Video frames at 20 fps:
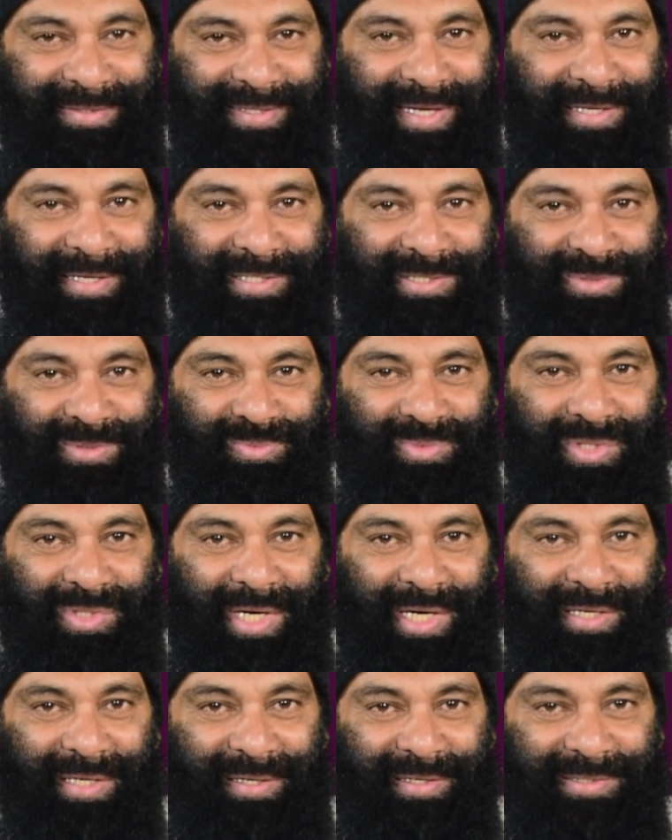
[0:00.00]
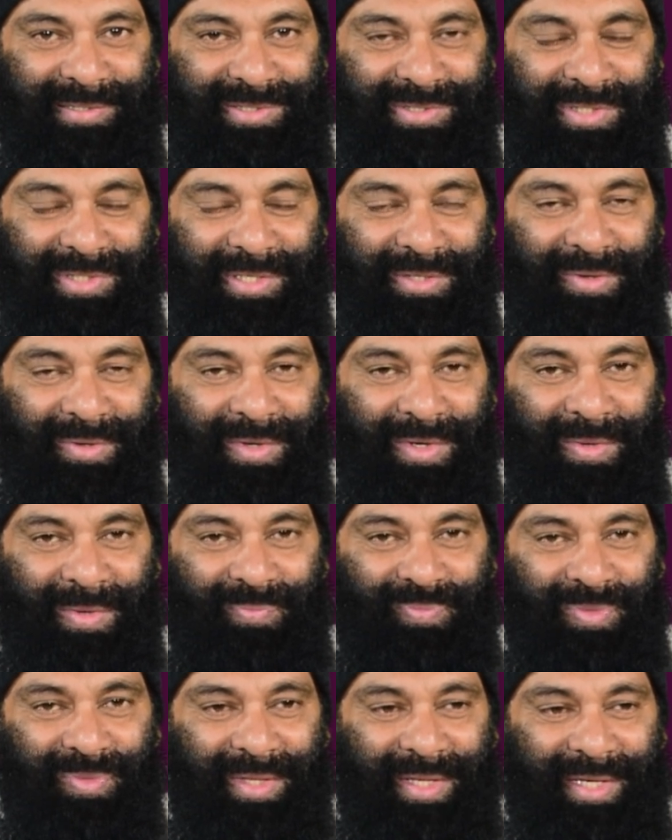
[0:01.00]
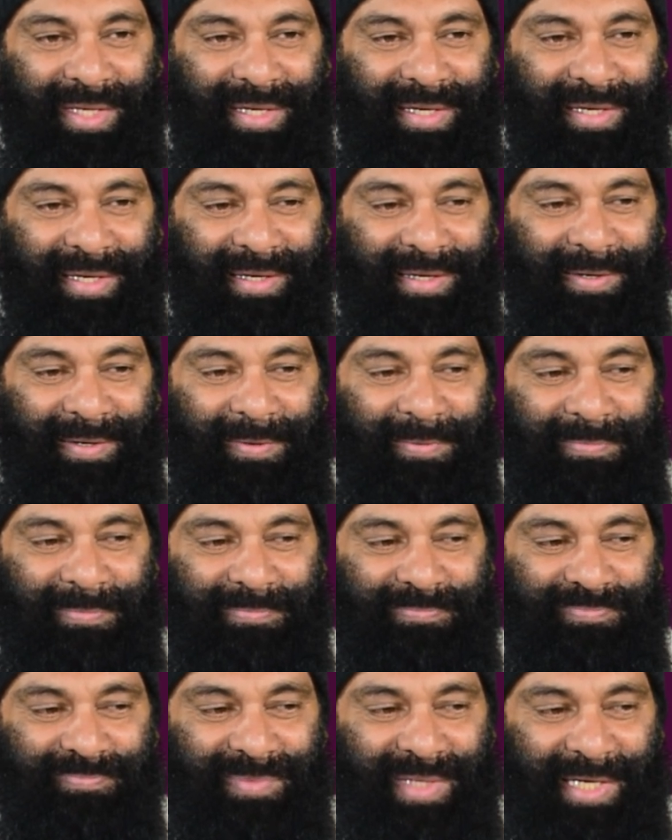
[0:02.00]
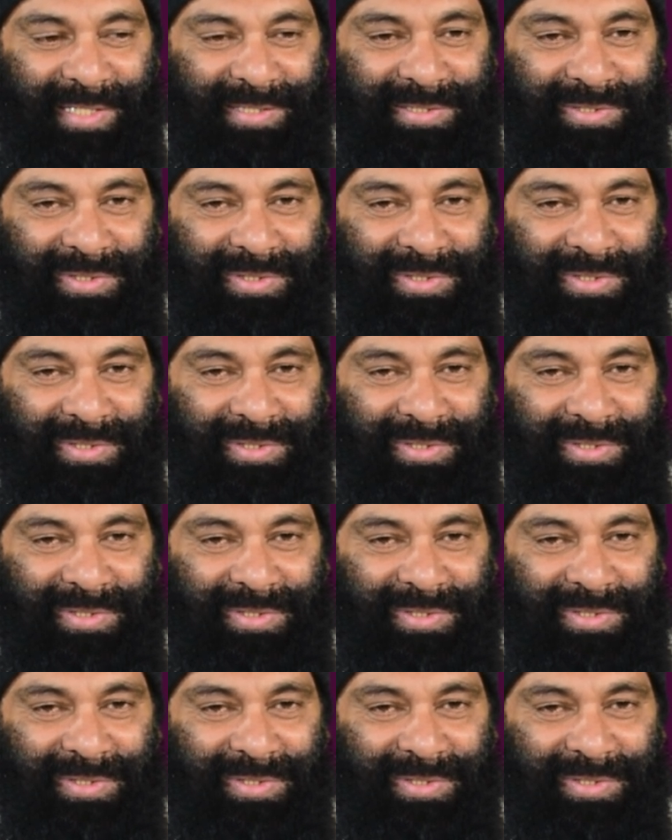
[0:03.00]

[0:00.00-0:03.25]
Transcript: That is miracles. I